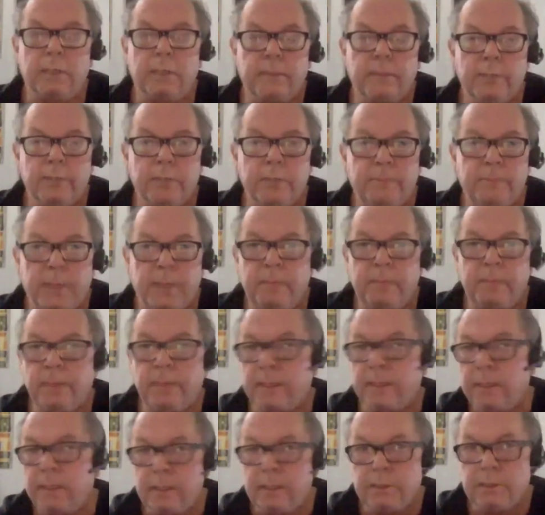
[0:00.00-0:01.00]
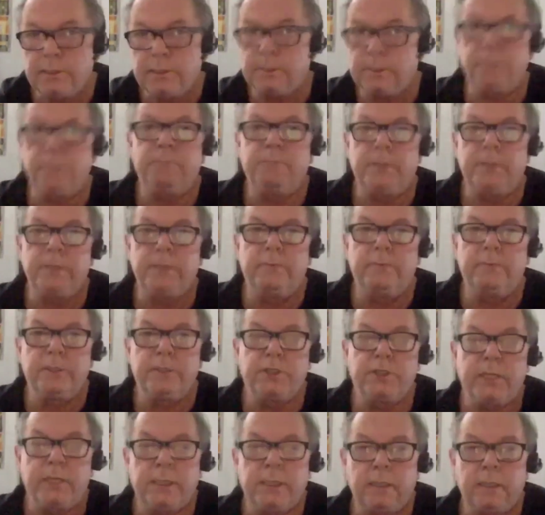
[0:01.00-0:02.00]
of their public simply
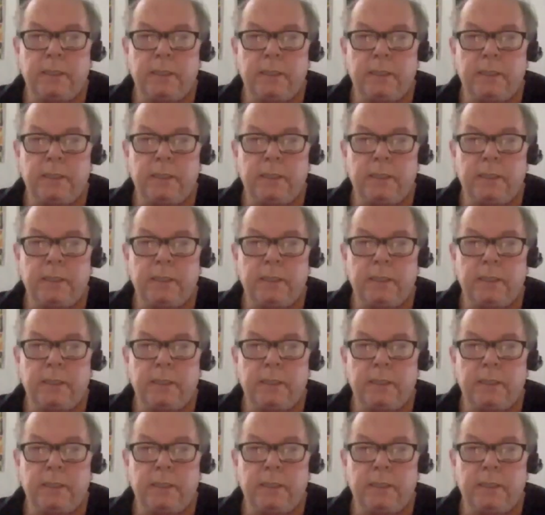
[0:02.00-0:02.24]
rejecting